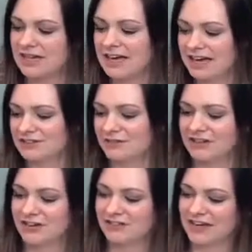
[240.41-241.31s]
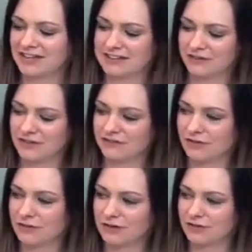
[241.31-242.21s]
else? And, you know, they could have had a different
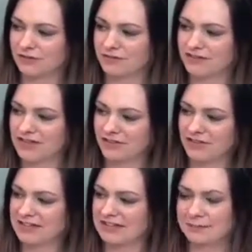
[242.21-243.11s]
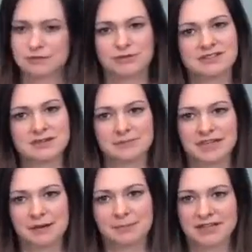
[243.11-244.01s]
photo here, revealed. reveal. They ended up doing
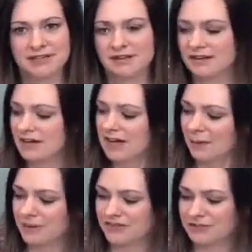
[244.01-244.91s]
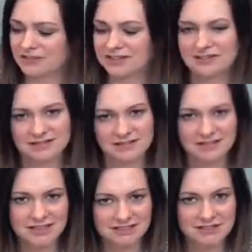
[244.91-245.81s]
something up here. But there's a,
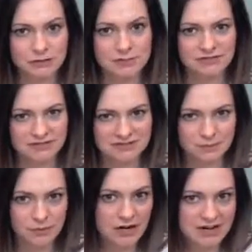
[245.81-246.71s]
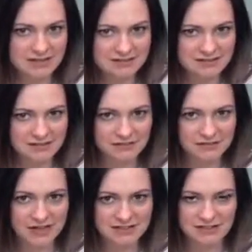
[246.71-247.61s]
a, a little bit of a surprise
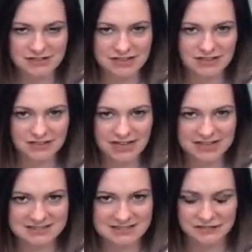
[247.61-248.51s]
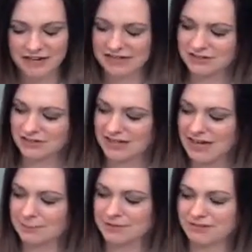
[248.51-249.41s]
factor and a curiosity factor that
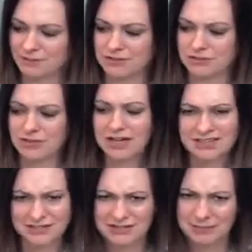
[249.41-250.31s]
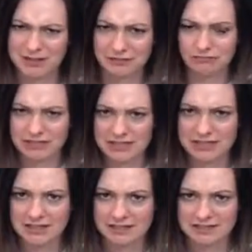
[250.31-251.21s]
happens when you do something
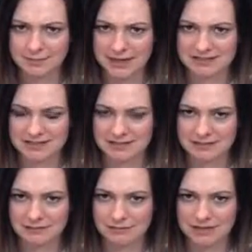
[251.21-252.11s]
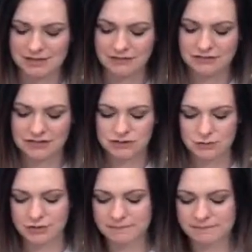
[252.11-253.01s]
really unexpected with the
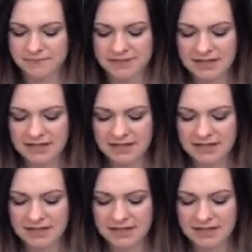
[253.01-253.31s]
visual.